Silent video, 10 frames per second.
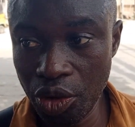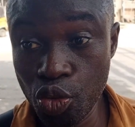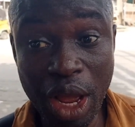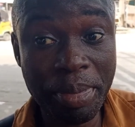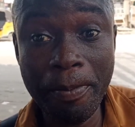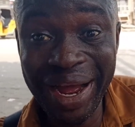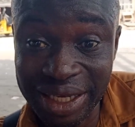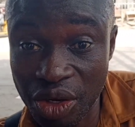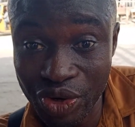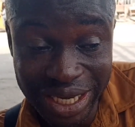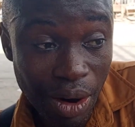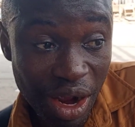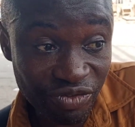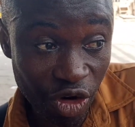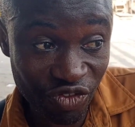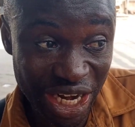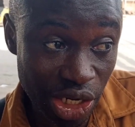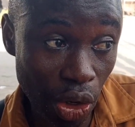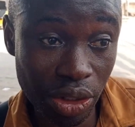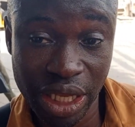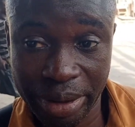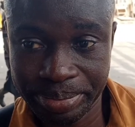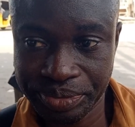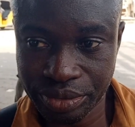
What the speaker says: We have been battling with that one for a very long time.